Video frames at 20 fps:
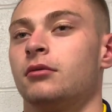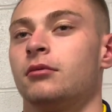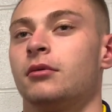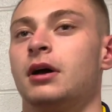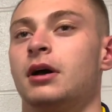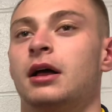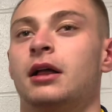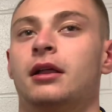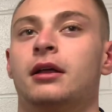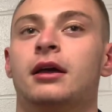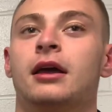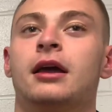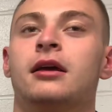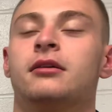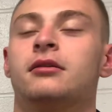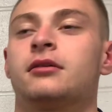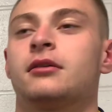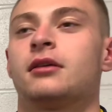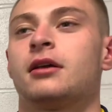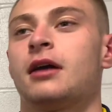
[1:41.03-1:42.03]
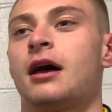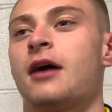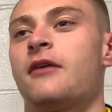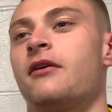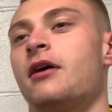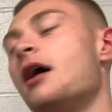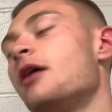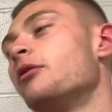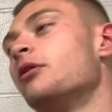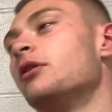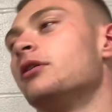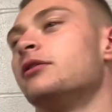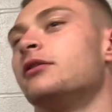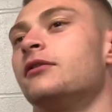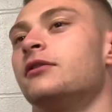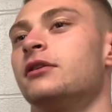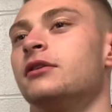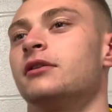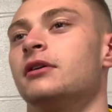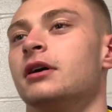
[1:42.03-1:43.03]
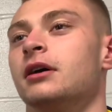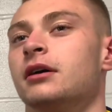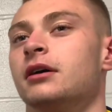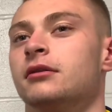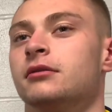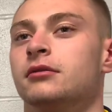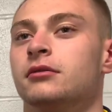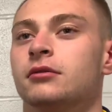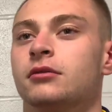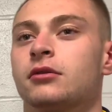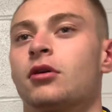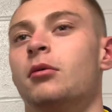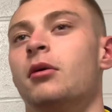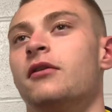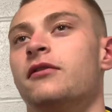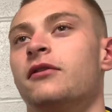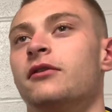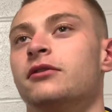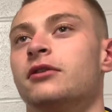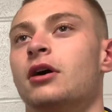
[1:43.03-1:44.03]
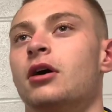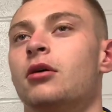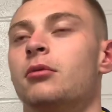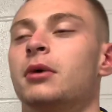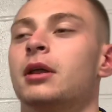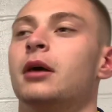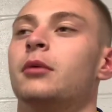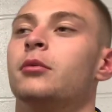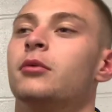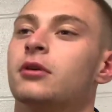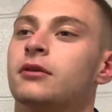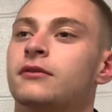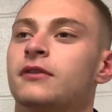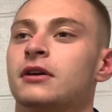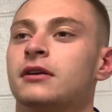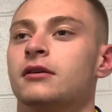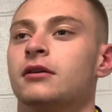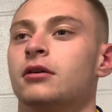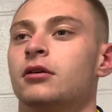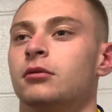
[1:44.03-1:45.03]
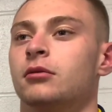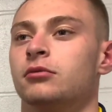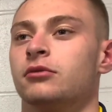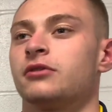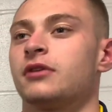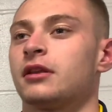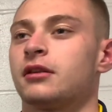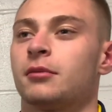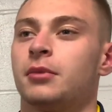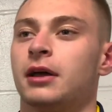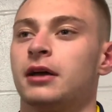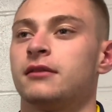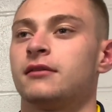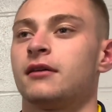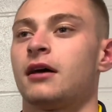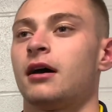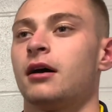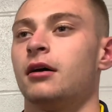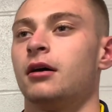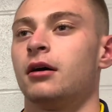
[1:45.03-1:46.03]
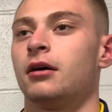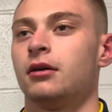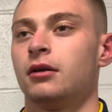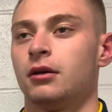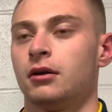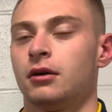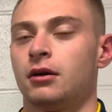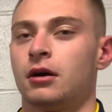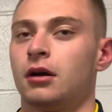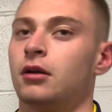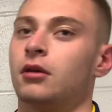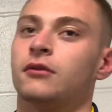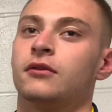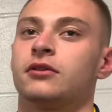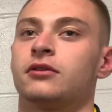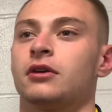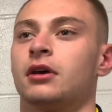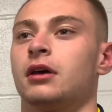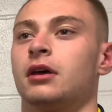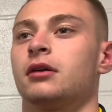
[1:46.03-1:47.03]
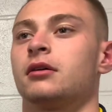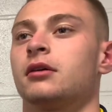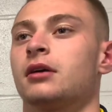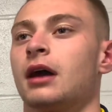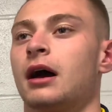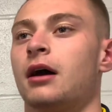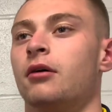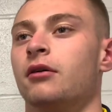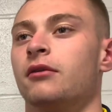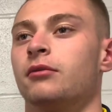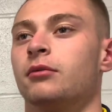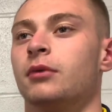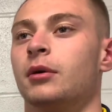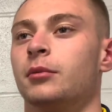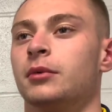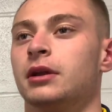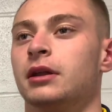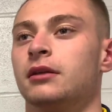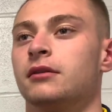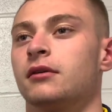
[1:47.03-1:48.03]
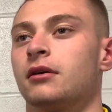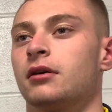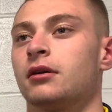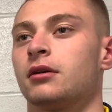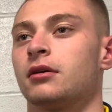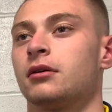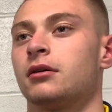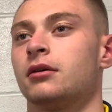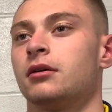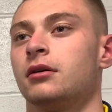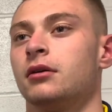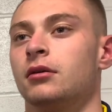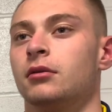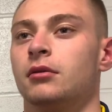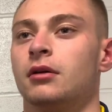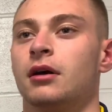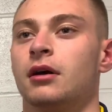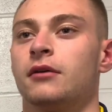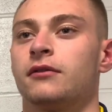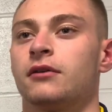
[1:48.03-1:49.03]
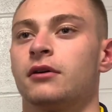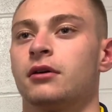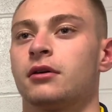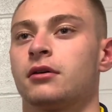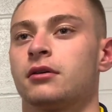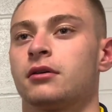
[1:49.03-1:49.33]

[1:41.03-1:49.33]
Well, errors obviously, come off of his own, but then we fixed it up, just had to play tighter and obviously get out when we need to. Yeah, so.